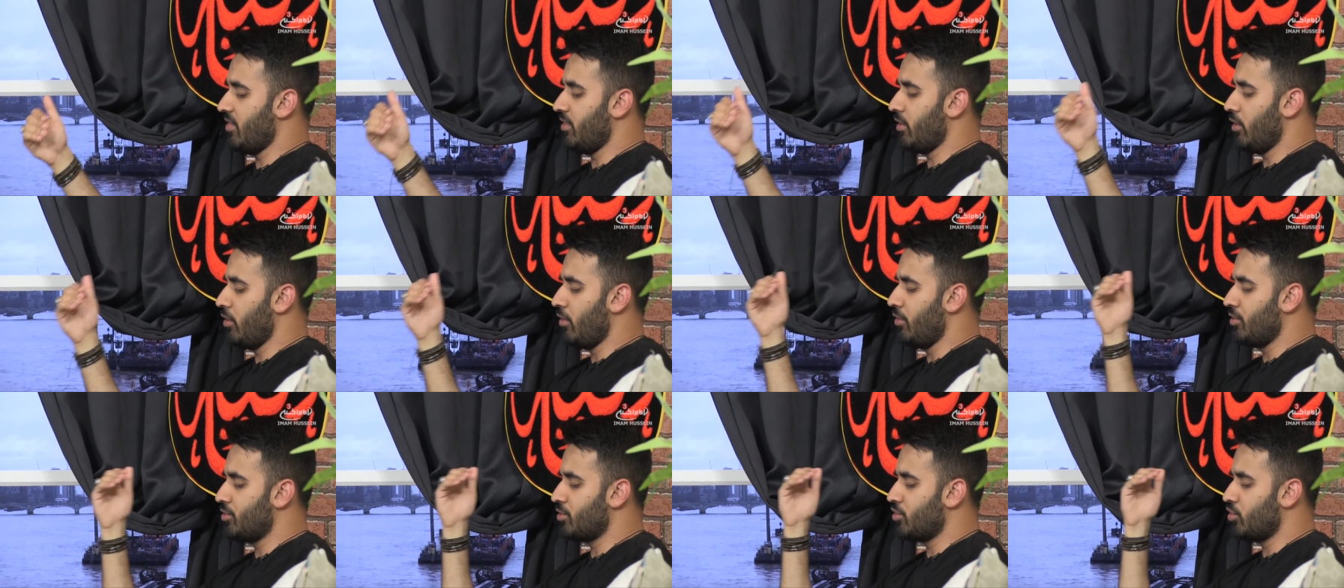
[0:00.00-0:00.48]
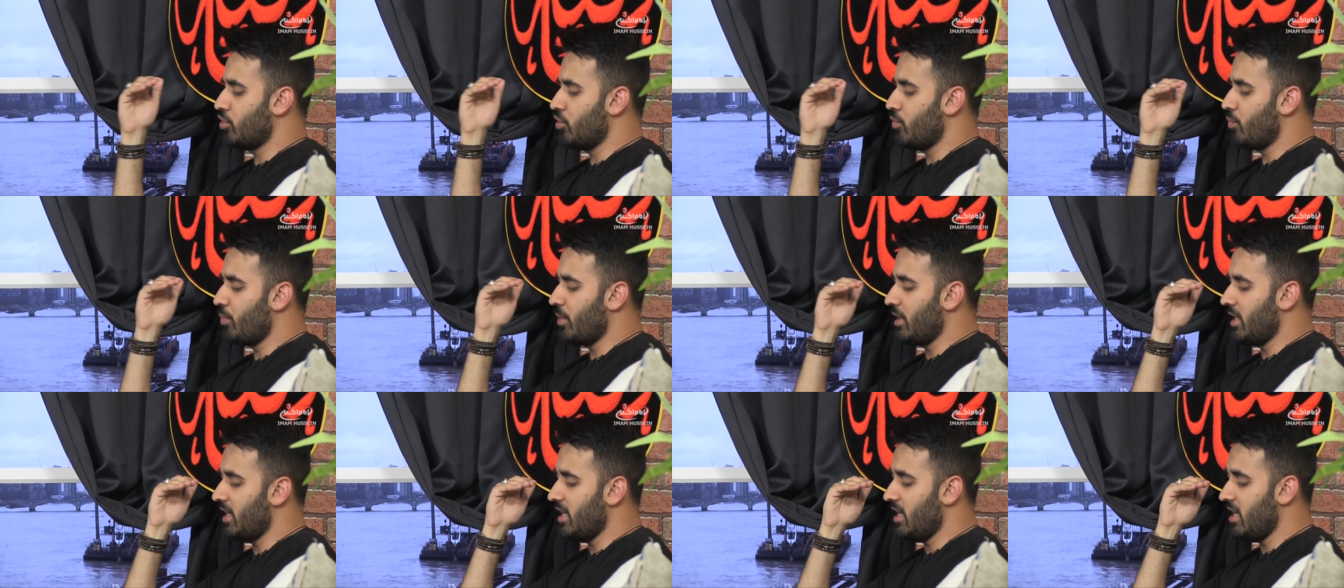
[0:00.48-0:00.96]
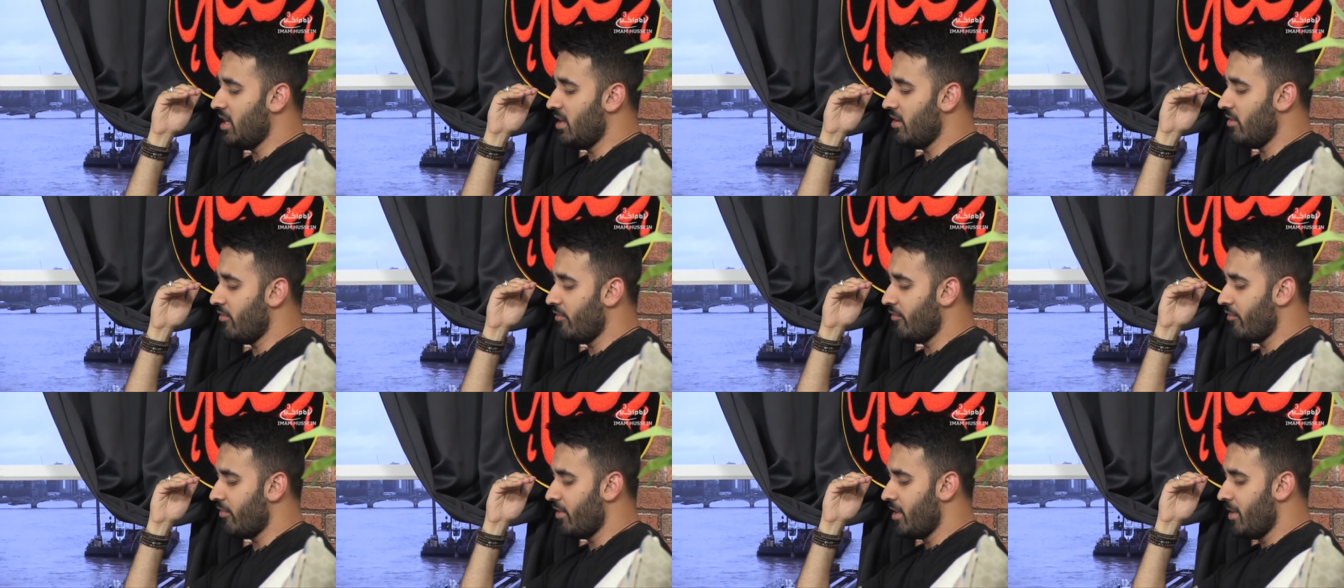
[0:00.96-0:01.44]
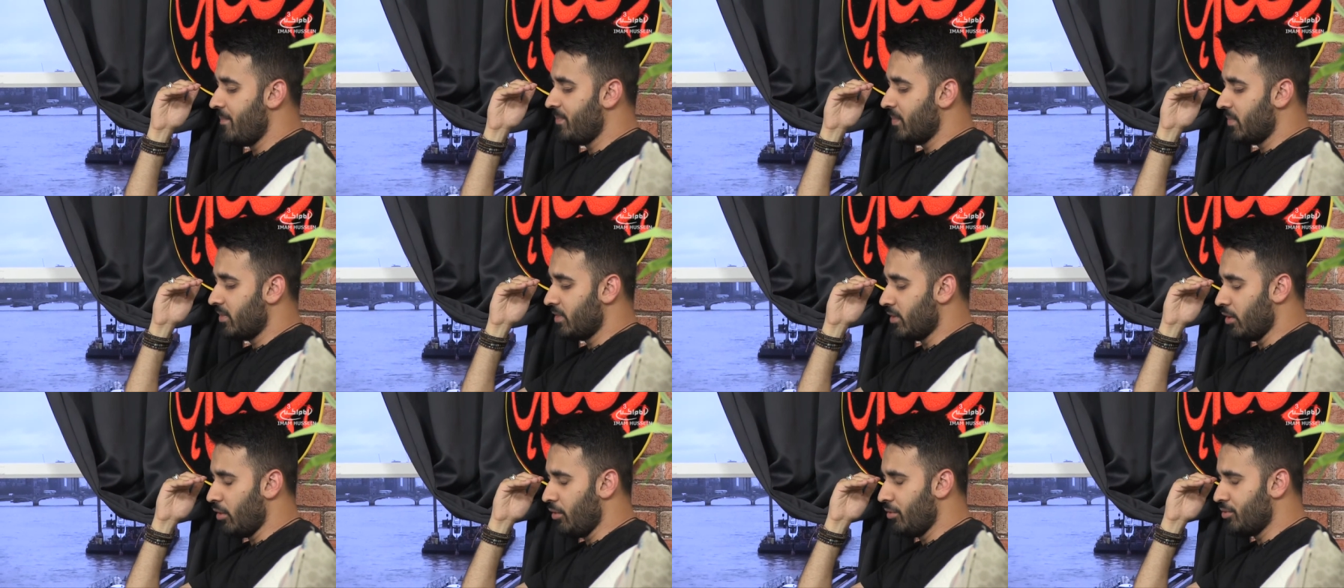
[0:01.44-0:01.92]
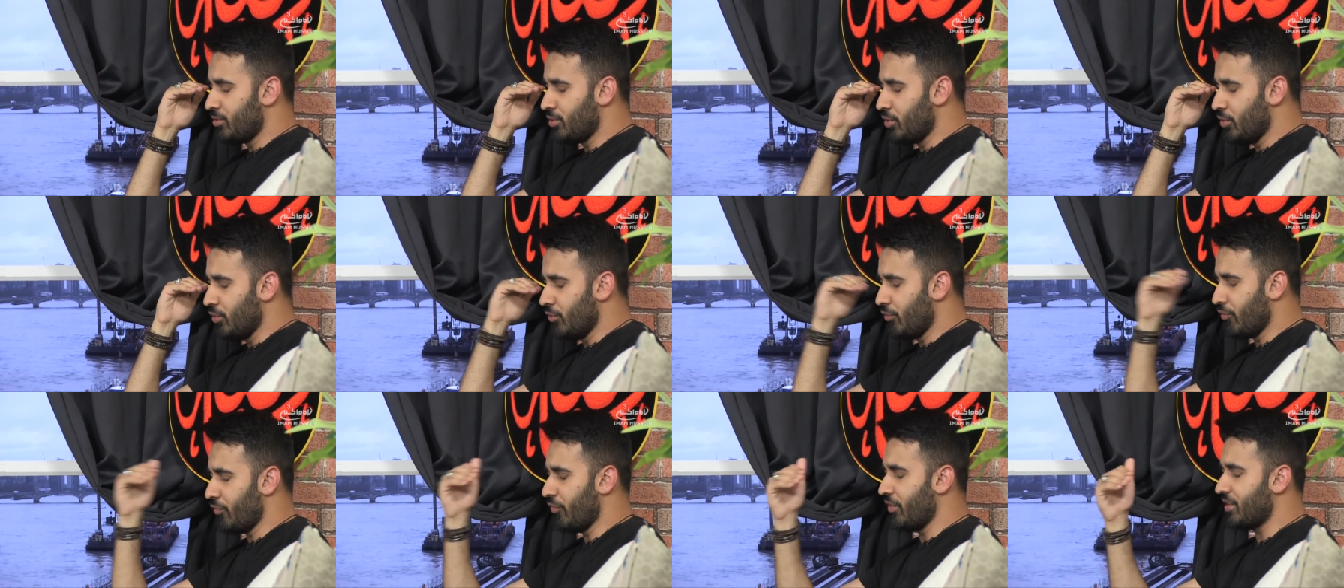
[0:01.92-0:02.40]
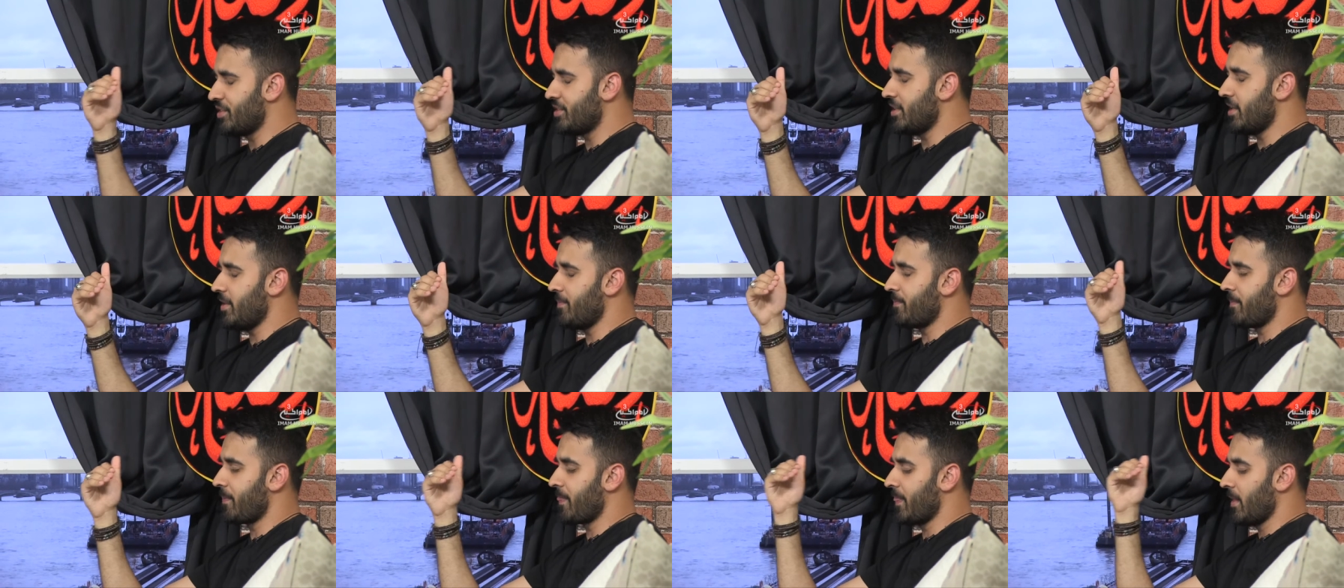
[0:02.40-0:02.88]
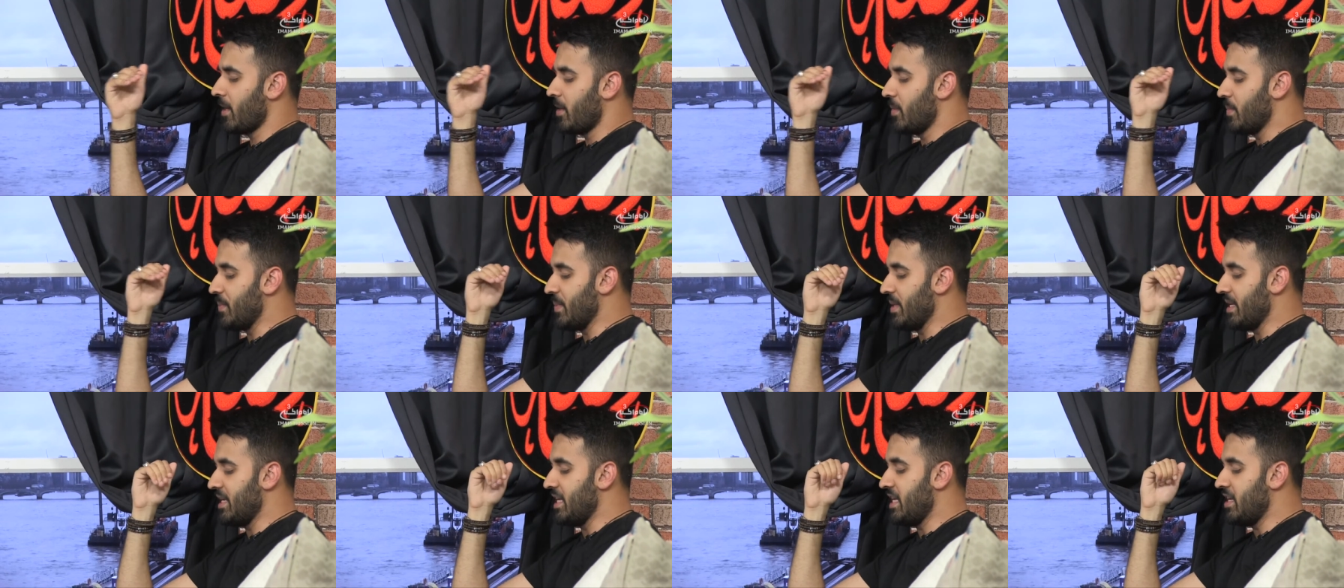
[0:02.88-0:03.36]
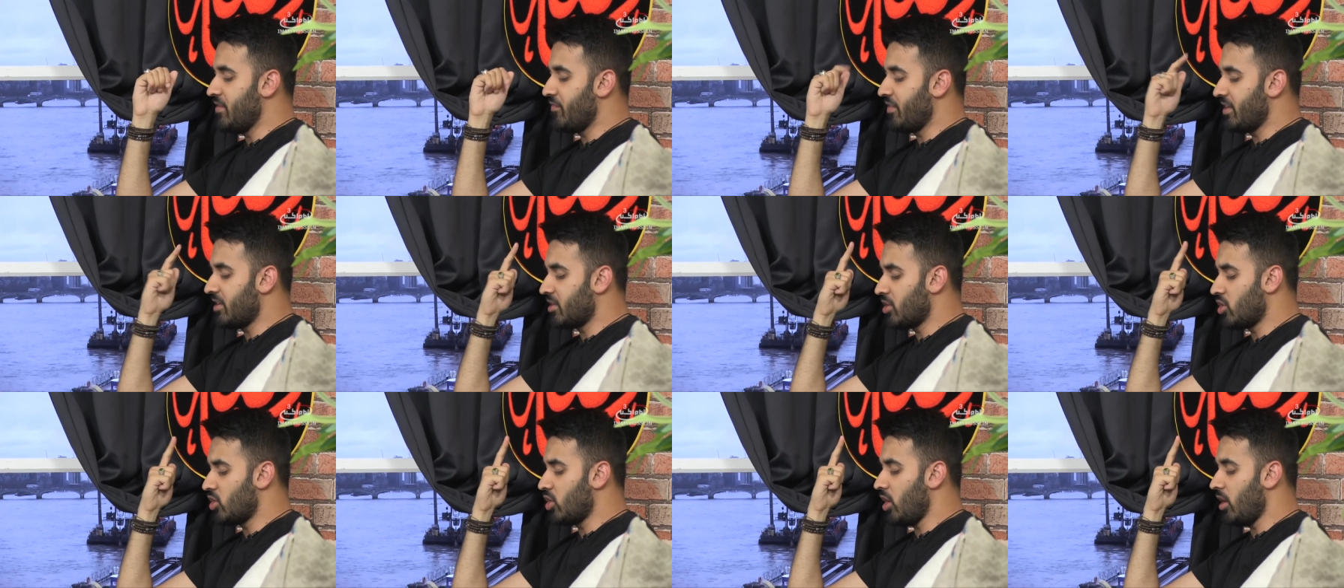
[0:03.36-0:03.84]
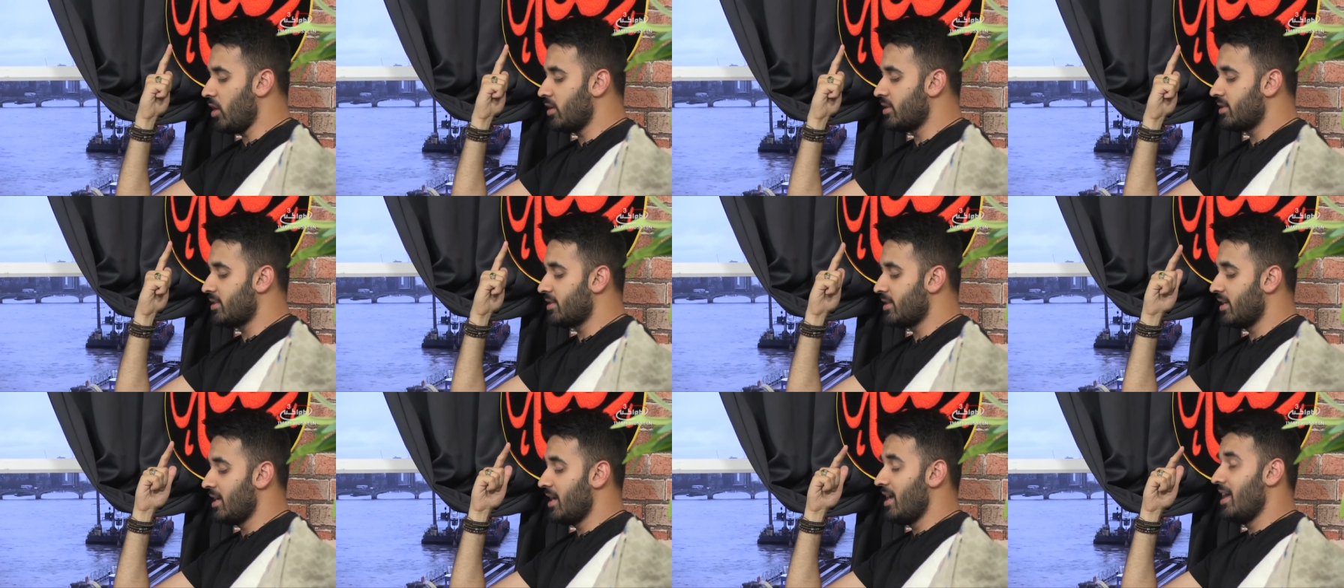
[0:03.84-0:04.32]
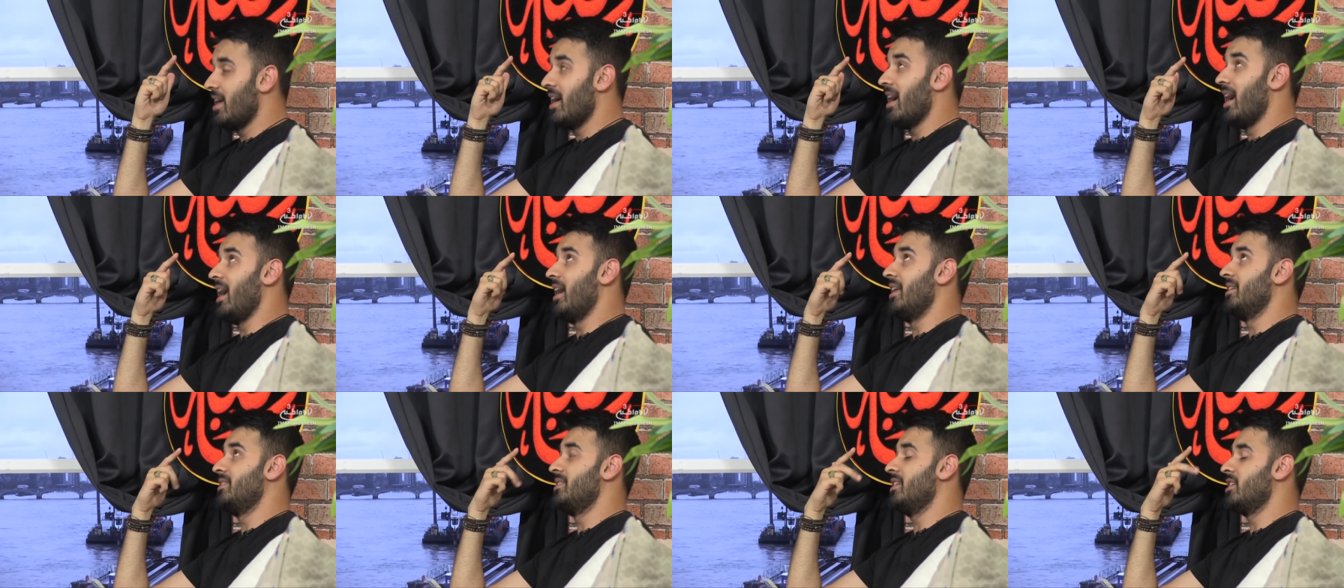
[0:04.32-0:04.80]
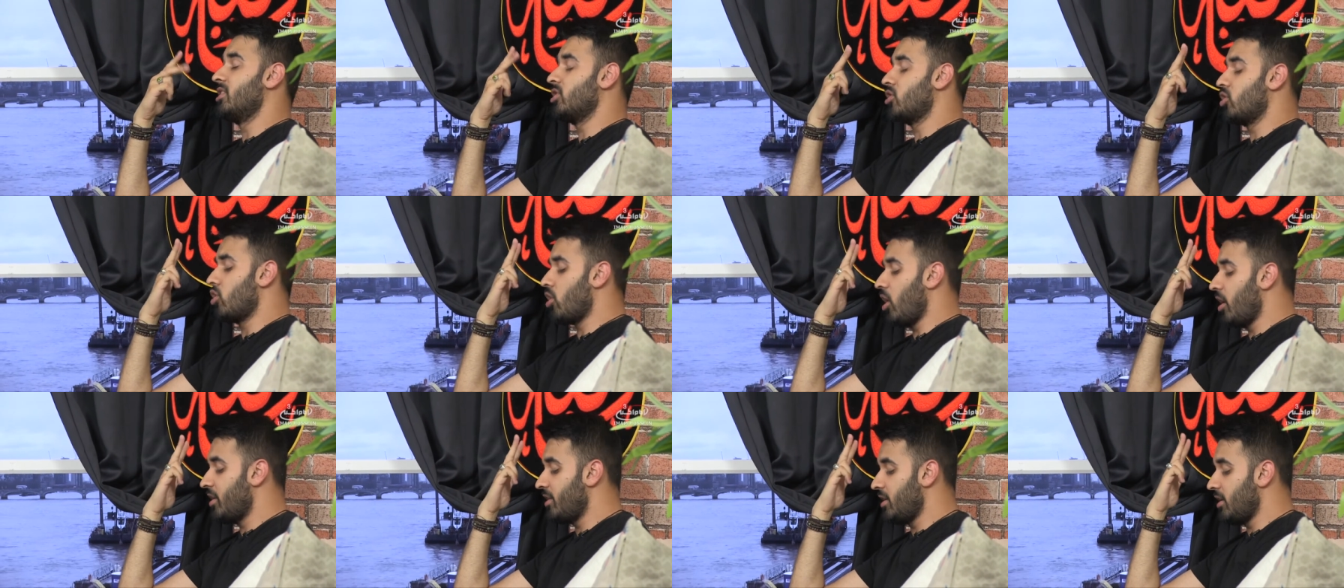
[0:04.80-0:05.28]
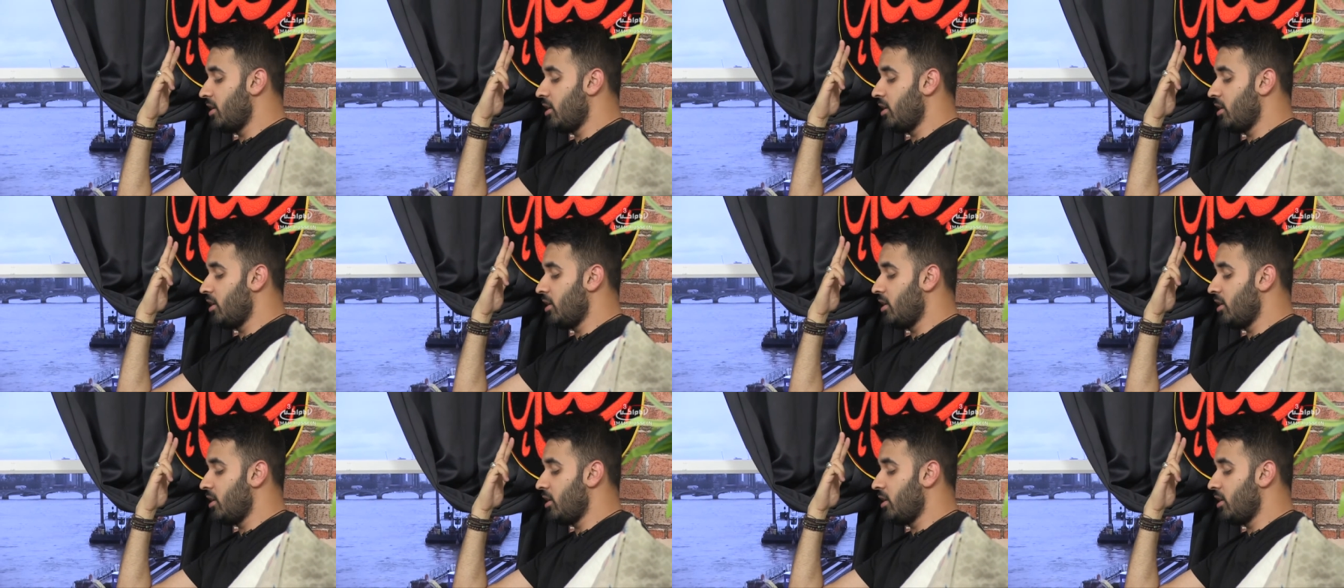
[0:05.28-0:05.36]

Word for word: Those who believe, those who visit, believe in God and in God